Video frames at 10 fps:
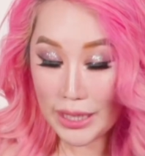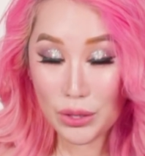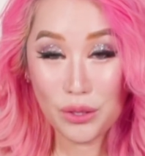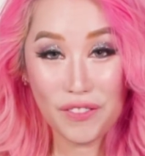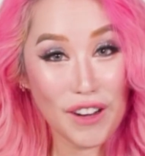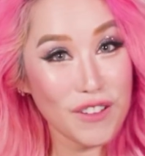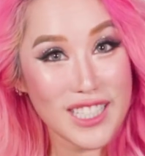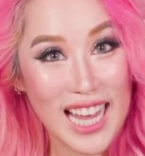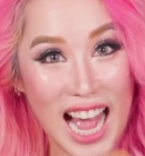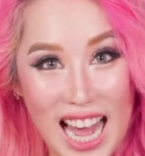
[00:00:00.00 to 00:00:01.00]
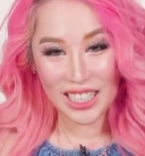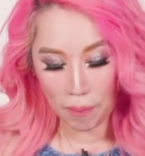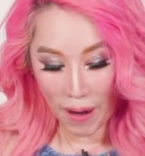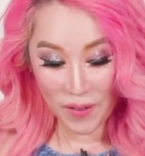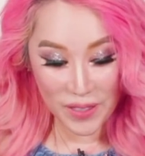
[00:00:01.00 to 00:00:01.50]
2 favorites are the
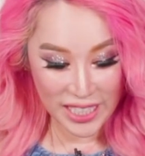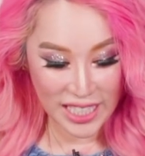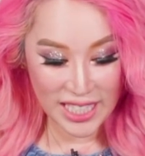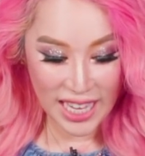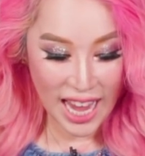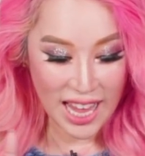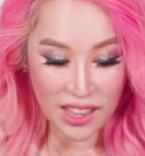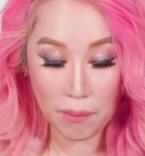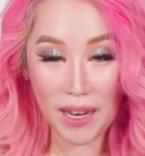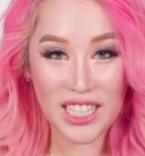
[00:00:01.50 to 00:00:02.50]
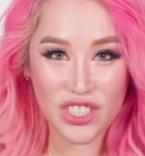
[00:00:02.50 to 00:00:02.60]
Pakun Ease and the Black